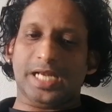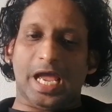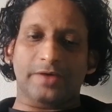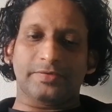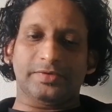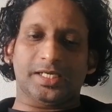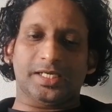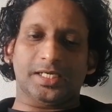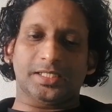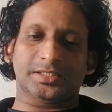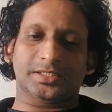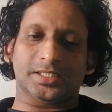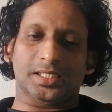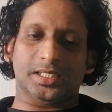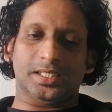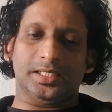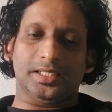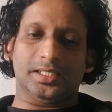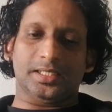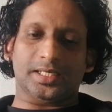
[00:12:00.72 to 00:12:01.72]

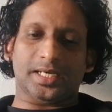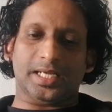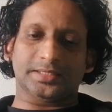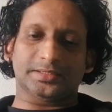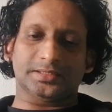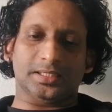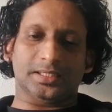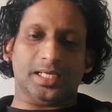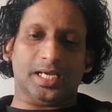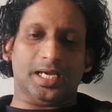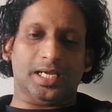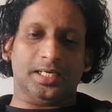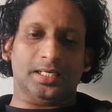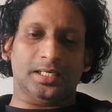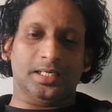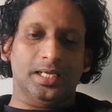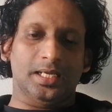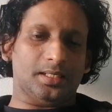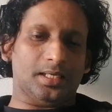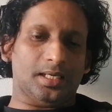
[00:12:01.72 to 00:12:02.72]
gravitational interaction, and
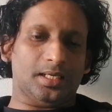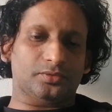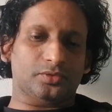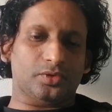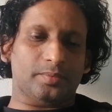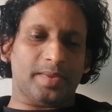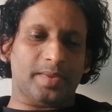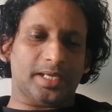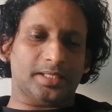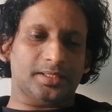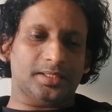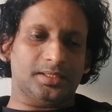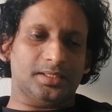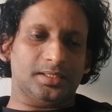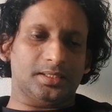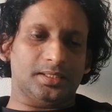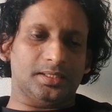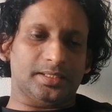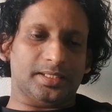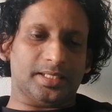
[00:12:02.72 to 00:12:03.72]

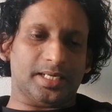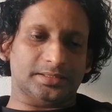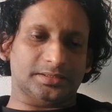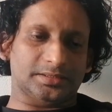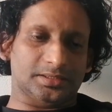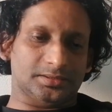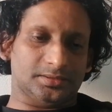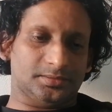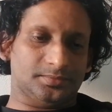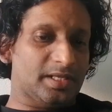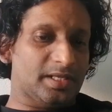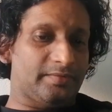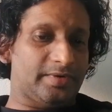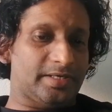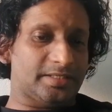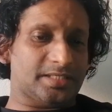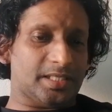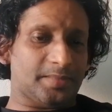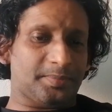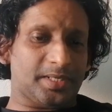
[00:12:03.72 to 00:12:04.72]
electromagnetic interactions,
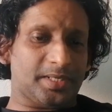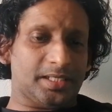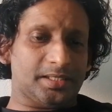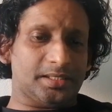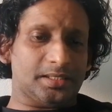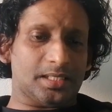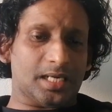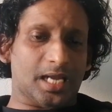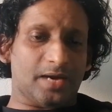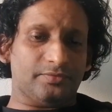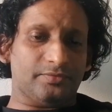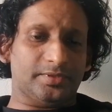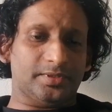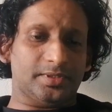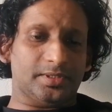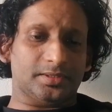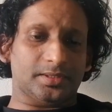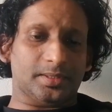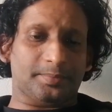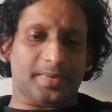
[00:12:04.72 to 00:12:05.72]
were separated
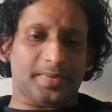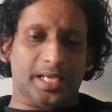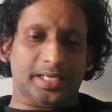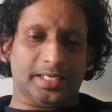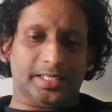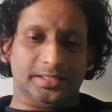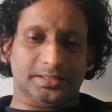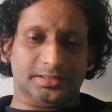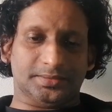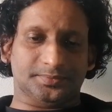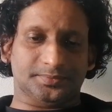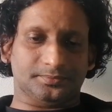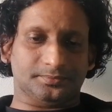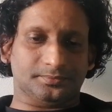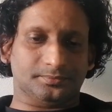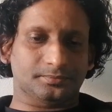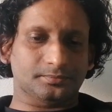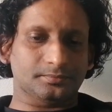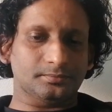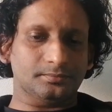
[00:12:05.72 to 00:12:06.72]
after the Planck age.
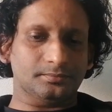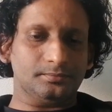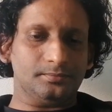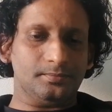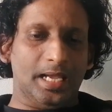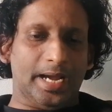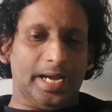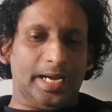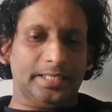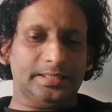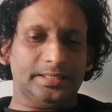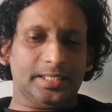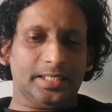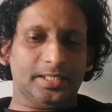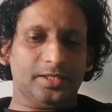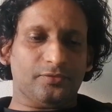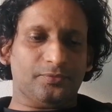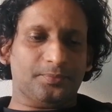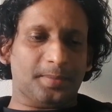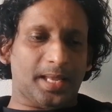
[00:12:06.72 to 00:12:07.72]
At the
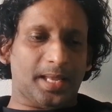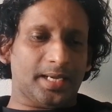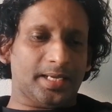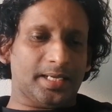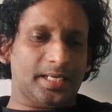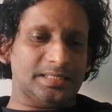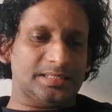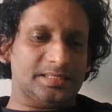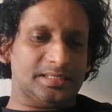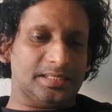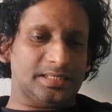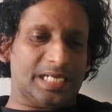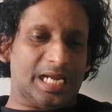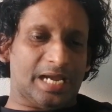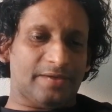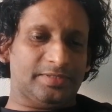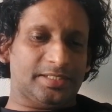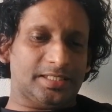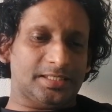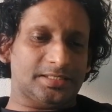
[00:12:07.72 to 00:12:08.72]
end of Planck age,
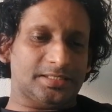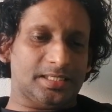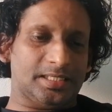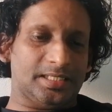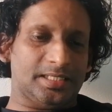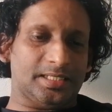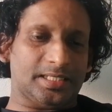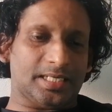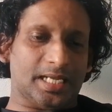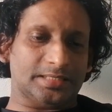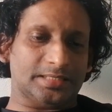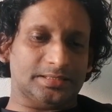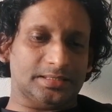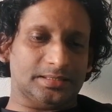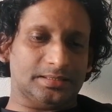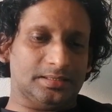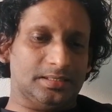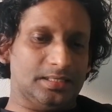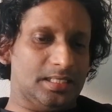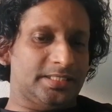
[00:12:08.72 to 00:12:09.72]
gravitational
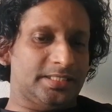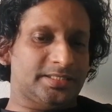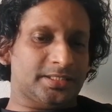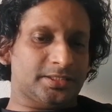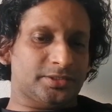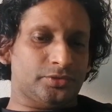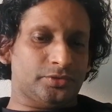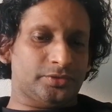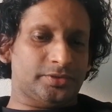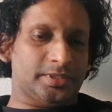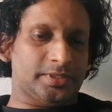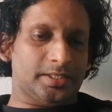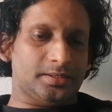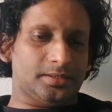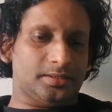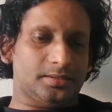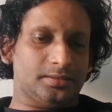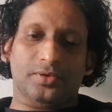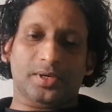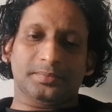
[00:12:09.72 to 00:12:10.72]
interaction
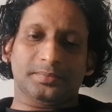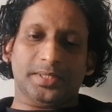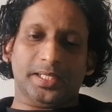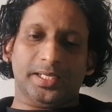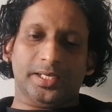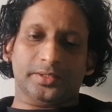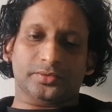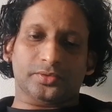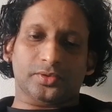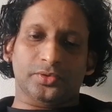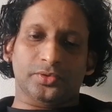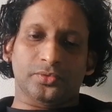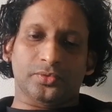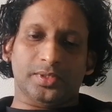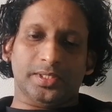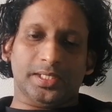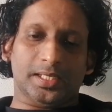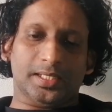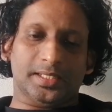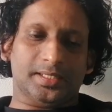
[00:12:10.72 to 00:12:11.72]
dissociates from the
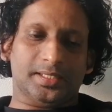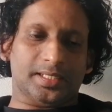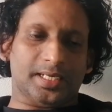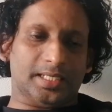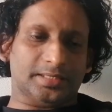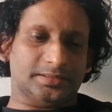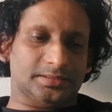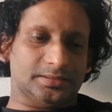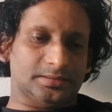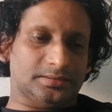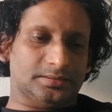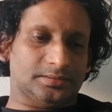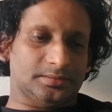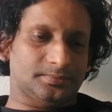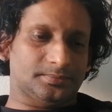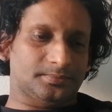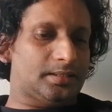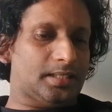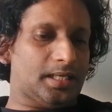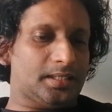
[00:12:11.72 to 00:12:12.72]
electronuclear interactions
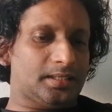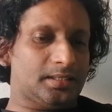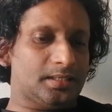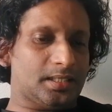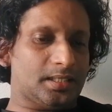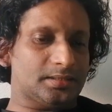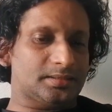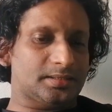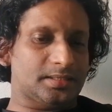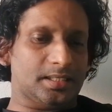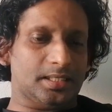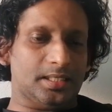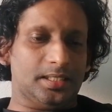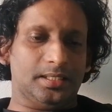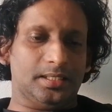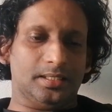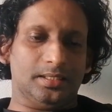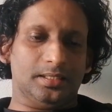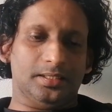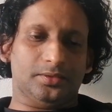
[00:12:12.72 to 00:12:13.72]
that has
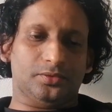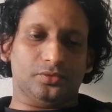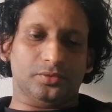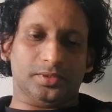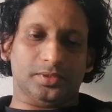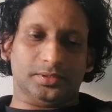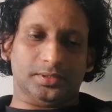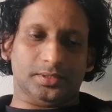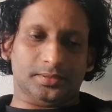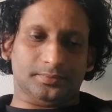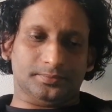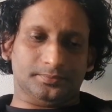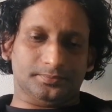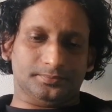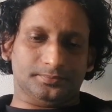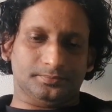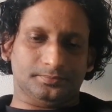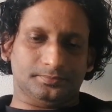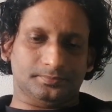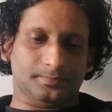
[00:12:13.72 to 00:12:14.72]
held it together.
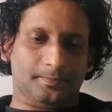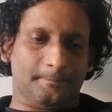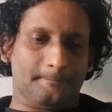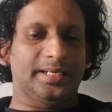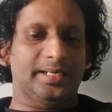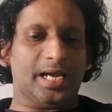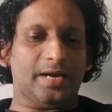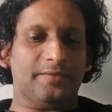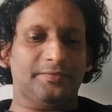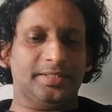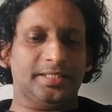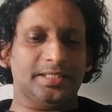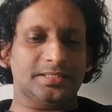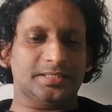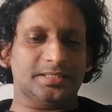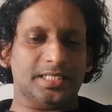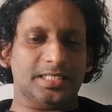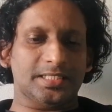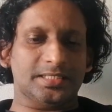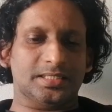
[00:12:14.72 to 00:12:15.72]
Gravity
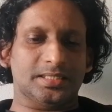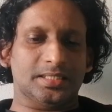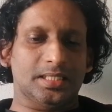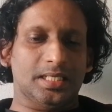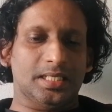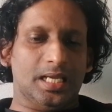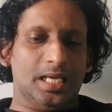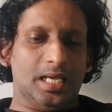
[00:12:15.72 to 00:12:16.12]
stays